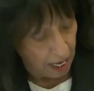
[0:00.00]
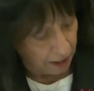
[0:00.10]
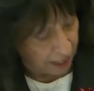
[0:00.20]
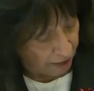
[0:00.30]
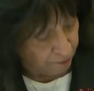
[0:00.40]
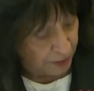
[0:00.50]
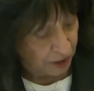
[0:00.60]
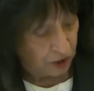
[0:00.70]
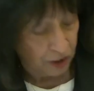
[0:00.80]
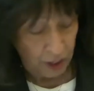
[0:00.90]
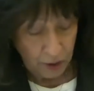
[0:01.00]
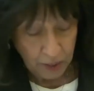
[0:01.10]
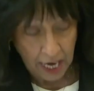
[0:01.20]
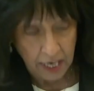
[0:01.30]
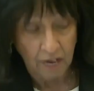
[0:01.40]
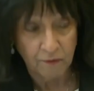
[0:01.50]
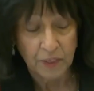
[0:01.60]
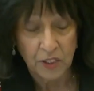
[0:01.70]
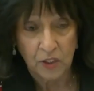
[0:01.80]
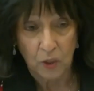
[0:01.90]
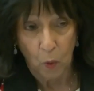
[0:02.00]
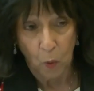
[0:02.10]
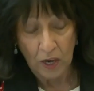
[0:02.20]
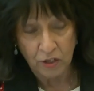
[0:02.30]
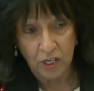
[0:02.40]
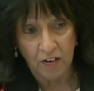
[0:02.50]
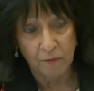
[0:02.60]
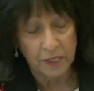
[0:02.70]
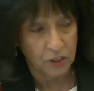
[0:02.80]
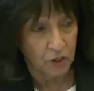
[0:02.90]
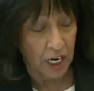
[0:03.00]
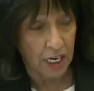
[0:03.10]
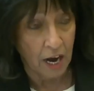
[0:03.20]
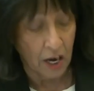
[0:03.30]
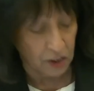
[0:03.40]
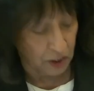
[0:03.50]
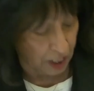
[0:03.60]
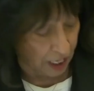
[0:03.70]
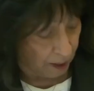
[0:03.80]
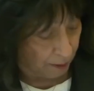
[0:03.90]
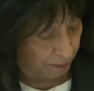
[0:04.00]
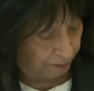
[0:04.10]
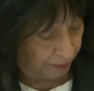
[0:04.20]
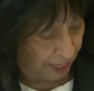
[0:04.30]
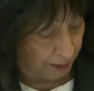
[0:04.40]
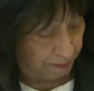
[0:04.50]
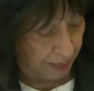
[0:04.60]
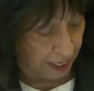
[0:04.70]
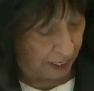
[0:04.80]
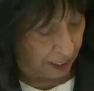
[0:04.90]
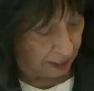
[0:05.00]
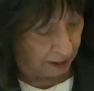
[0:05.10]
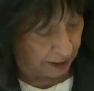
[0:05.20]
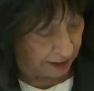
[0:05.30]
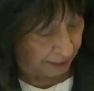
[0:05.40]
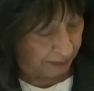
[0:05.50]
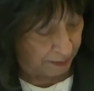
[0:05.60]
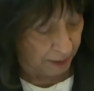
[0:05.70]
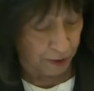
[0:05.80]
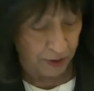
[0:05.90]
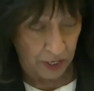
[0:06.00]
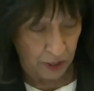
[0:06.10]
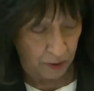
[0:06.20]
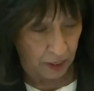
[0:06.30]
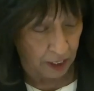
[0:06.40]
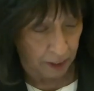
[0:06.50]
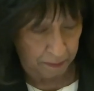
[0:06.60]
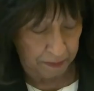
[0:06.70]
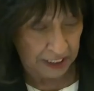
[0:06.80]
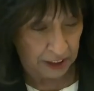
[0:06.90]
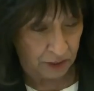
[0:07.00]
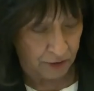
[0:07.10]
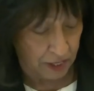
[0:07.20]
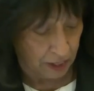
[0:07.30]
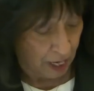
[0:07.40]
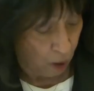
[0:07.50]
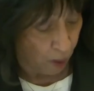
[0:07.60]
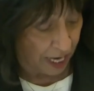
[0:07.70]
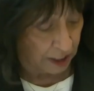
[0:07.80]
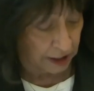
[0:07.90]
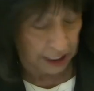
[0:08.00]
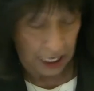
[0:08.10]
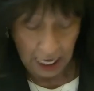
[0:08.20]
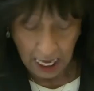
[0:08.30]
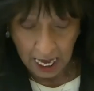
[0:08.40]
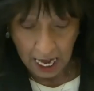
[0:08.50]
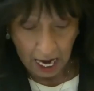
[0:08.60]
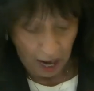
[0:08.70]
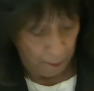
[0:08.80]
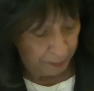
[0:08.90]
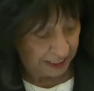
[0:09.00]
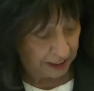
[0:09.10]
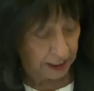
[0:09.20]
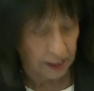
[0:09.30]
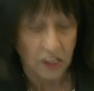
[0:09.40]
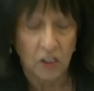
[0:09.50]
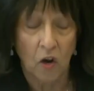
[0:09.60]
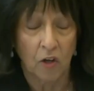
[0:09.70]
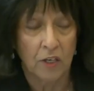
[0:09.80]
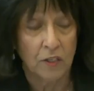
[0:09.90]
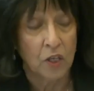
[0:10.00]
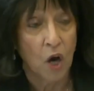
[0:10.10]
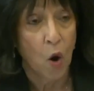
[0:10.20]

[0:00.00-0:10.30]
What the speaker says: Government, the UK government, Welsh government, Jane Hutt, MP, Assembly member in the Minister in Wales, ministers in Scotland,